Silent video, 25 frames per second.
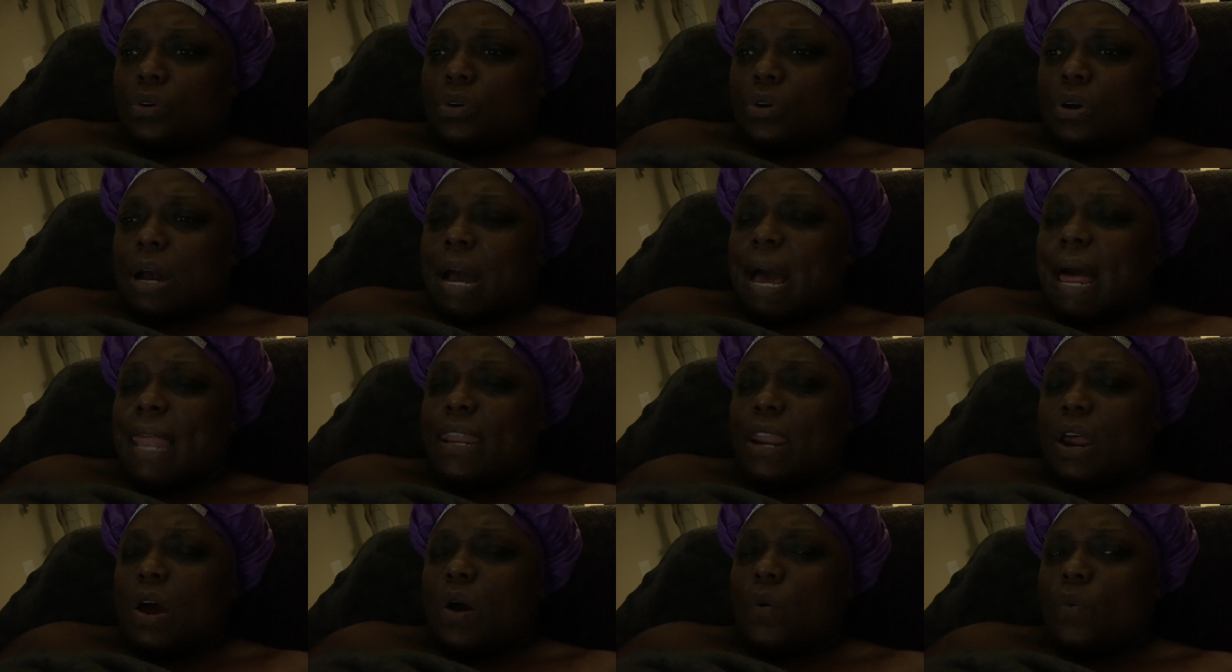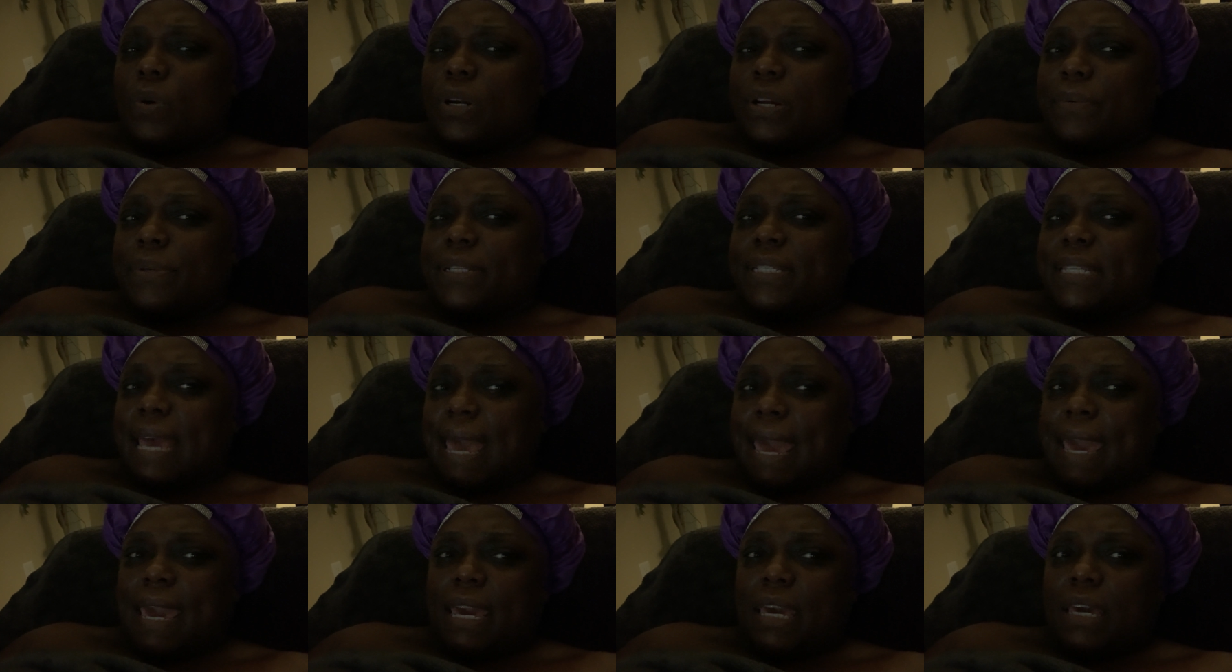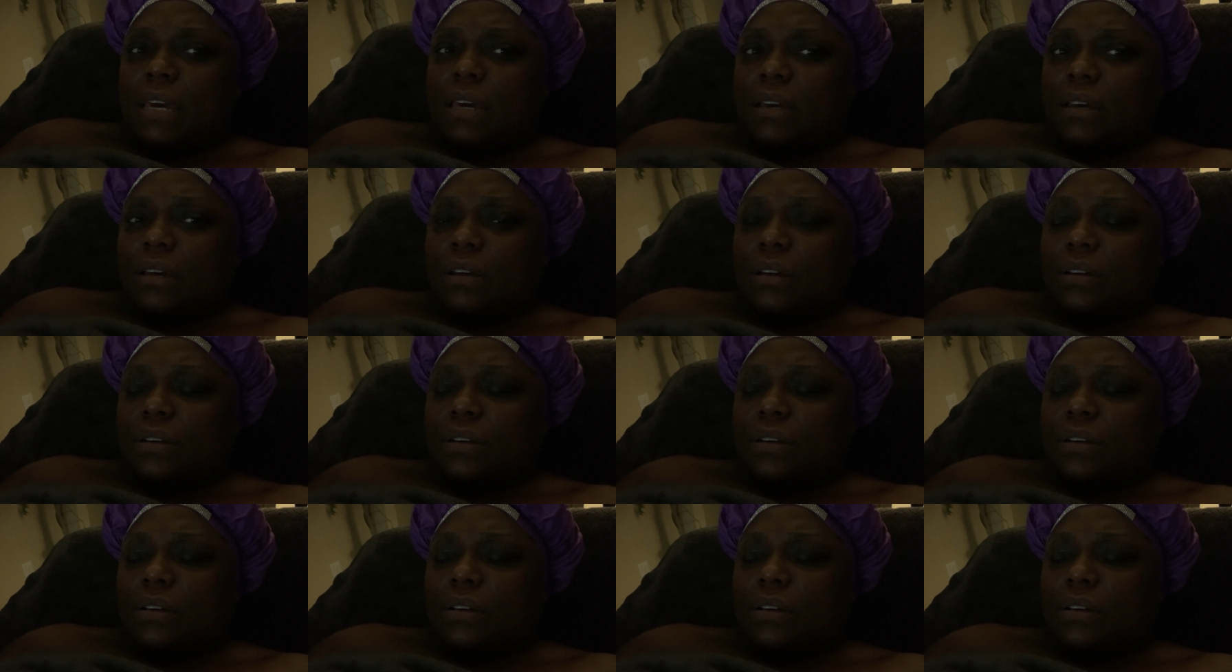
how long would it take